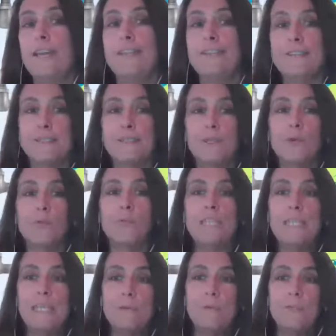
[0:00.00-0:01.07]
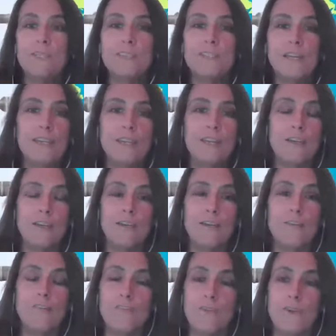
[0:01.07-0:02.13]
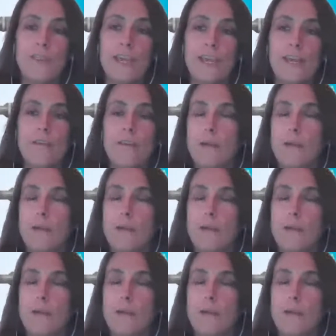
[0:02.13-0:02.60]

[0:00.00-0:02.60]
And so when he was studying for that,